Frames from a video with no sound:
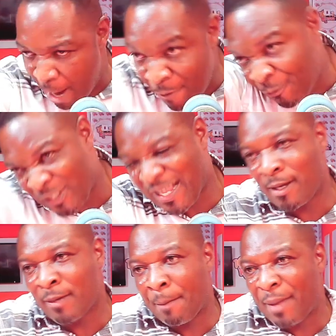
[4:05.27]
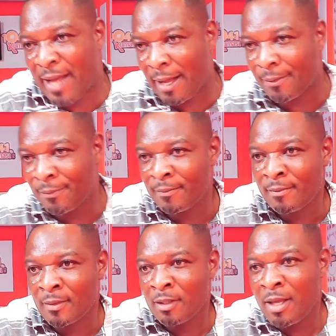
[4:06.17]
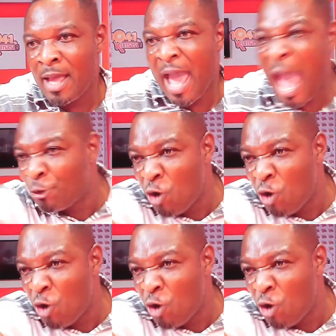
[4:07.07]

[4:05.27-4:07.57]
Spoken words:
refis asem na make e